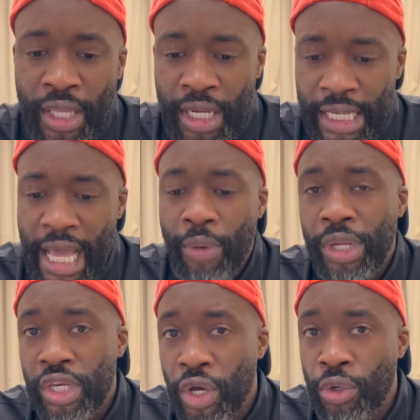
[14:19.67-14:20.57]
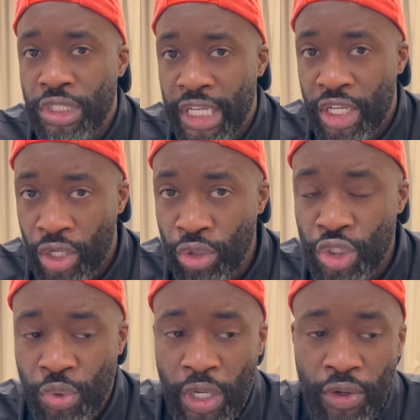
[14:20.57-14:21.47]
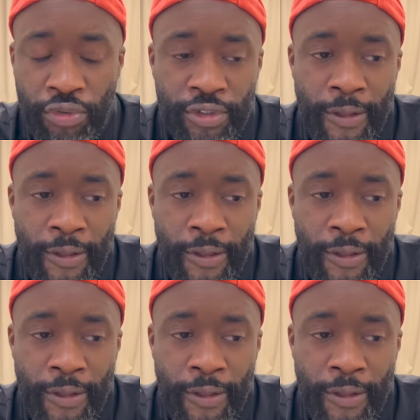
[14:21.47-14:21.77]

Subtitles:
Now he knows he can go 12.